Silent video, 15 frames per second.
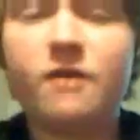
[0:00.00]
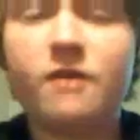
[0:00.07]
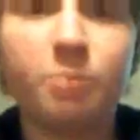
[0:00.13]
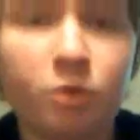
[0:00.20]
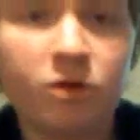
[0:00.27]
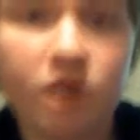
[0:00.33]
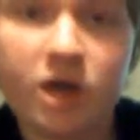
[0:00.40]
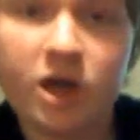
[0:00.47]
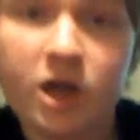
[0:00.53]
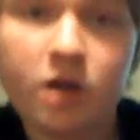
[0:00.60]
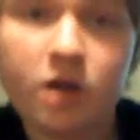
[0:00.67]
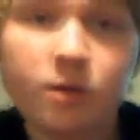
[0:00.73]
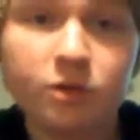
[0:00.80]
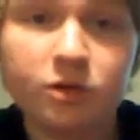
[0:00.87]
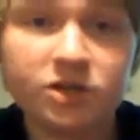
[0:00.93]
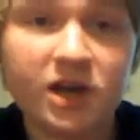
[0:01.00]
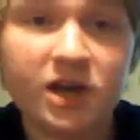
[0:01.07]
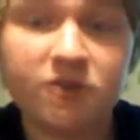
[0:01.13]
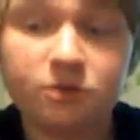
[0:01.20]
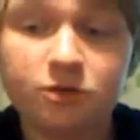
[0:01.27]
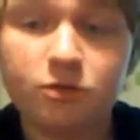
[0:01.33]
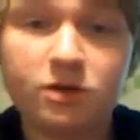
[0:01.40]
a beret, which I
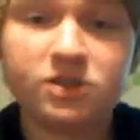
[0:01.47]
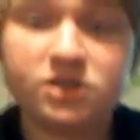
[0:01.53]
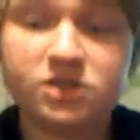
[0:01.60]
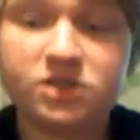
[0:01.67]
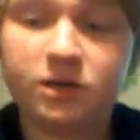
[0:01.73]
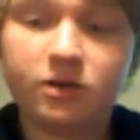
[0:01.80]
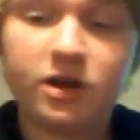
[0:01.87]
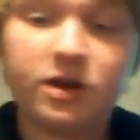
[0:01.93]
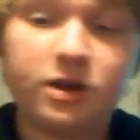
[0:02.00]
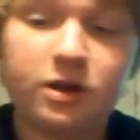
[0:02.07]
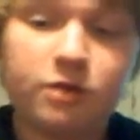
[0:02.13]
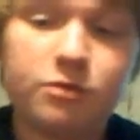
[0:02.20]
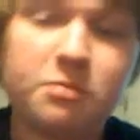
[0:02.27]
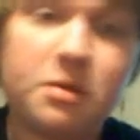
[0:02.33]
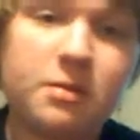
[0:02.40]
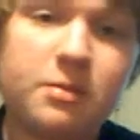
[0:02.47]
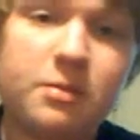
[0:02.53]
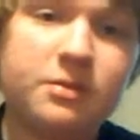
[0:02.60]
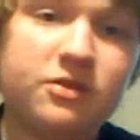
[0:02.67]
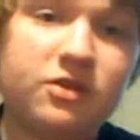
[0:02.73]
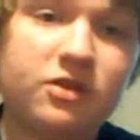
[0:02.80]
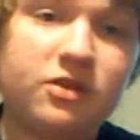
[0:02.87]
do, and it's sitting right here with my
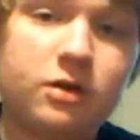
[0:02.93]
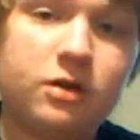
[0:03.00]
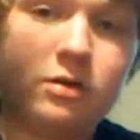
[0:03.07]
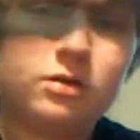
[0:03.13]
BBs in it.